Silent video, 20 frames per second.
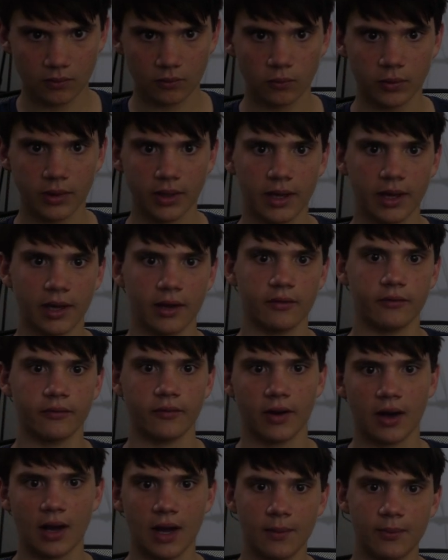We
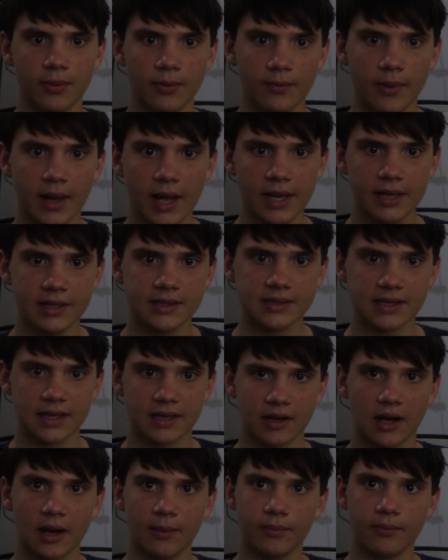have up max
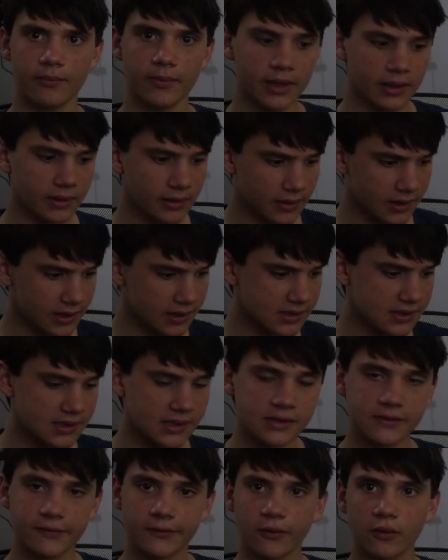and up min. This
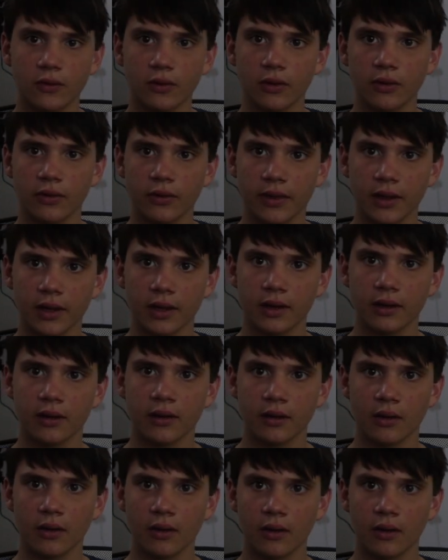is for the